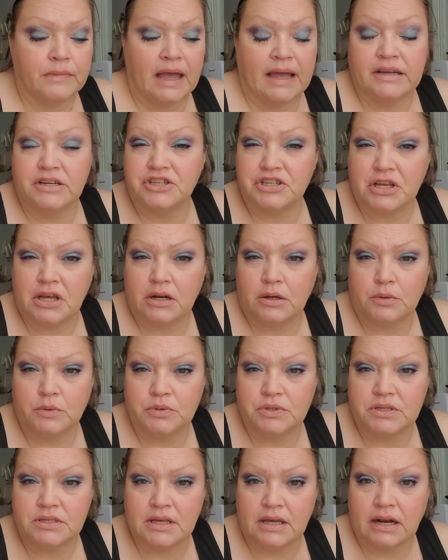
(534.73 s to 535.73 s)

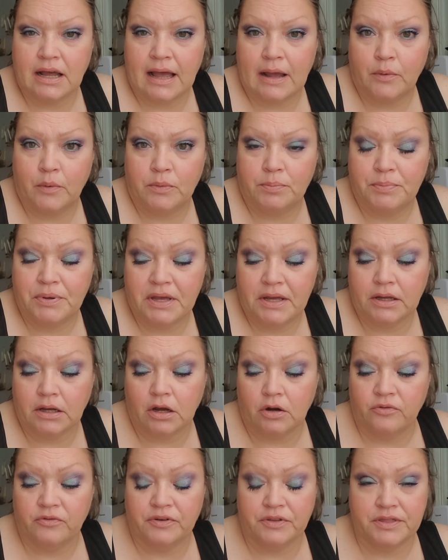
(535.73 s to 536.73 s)
eyeshadows that I would pick
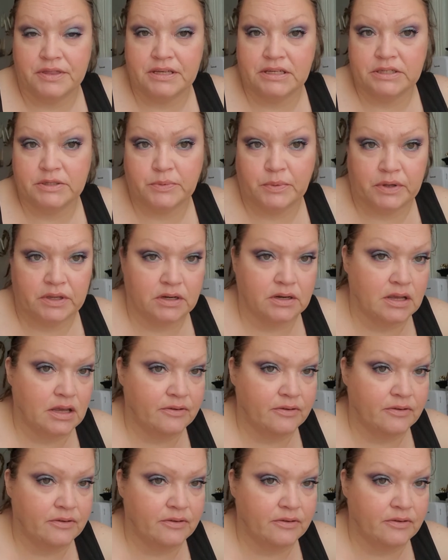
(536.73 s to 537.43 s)
over this one,